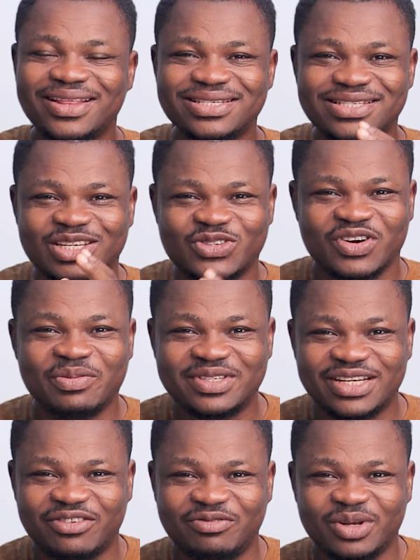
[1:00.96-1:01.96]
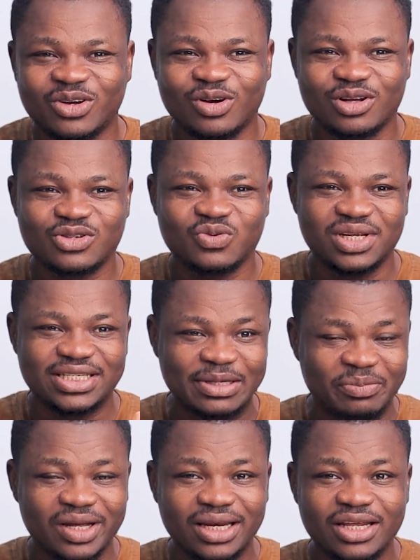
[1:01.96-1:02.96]
this descriptive because we
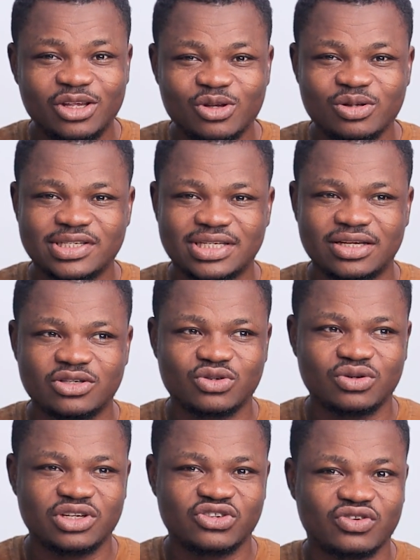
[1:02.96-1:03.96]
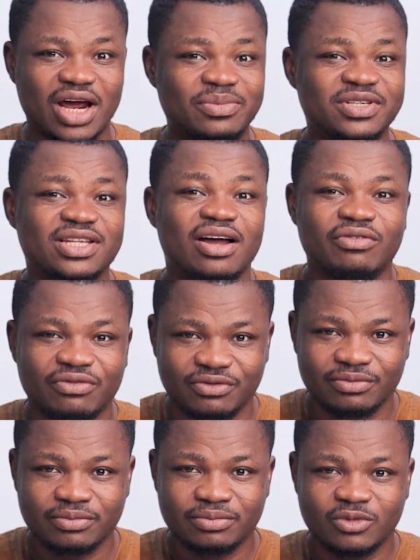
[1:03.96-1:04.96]
typically use this to describe
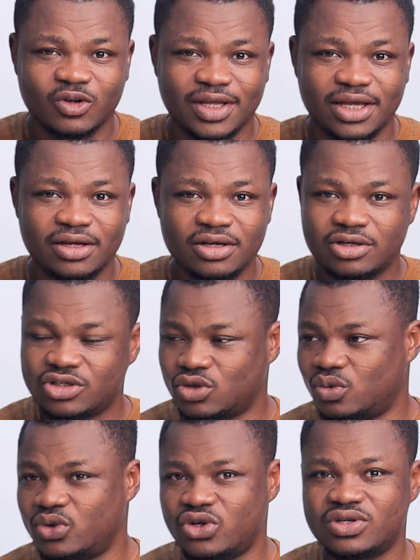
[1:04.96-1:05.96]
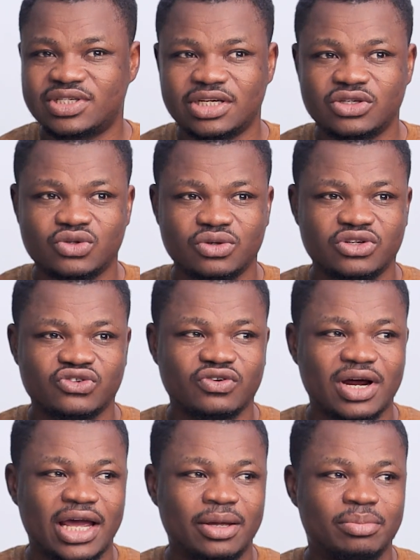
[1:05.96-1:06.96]
stuff, okay? So we use this to
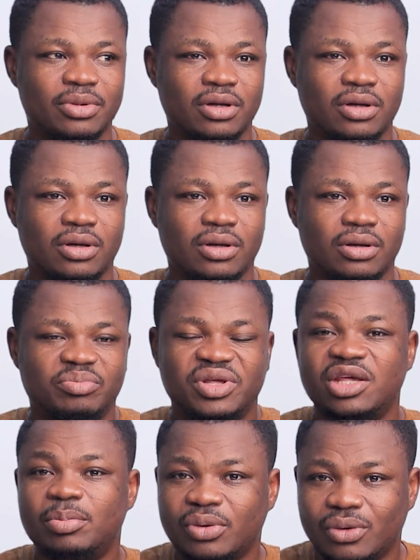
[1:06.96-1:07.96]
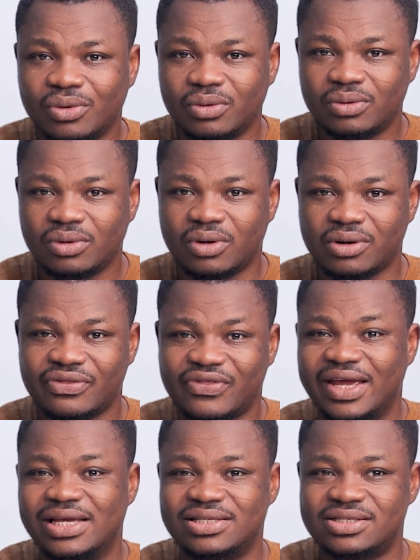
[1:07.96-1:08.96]
describe people or
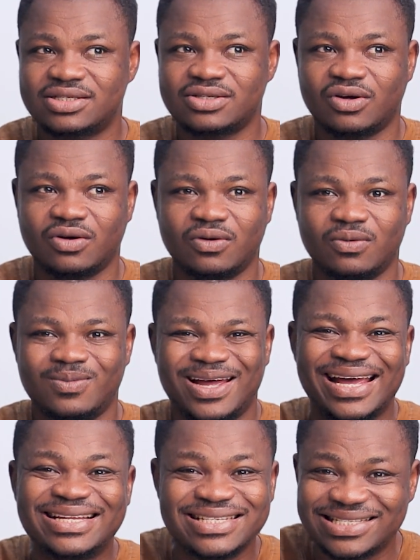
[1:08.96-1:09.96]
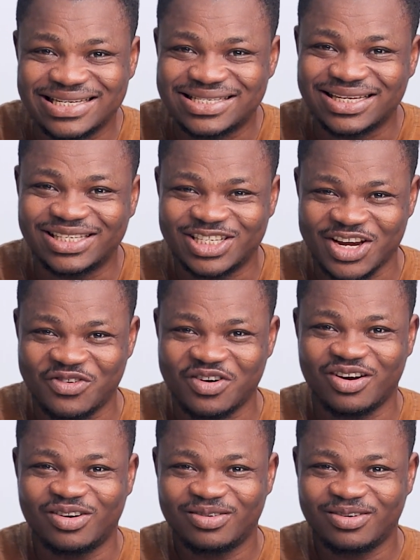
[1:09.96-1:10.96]
things or entities in
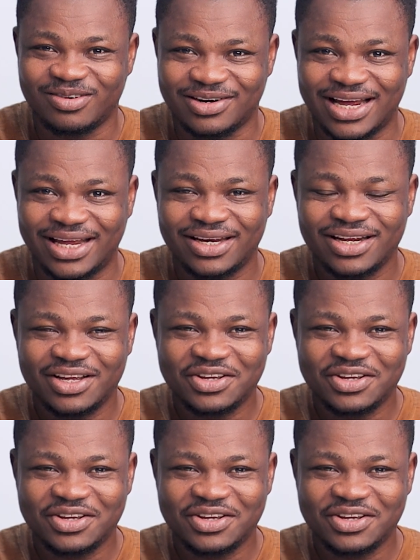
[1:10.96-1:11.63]
general, all right?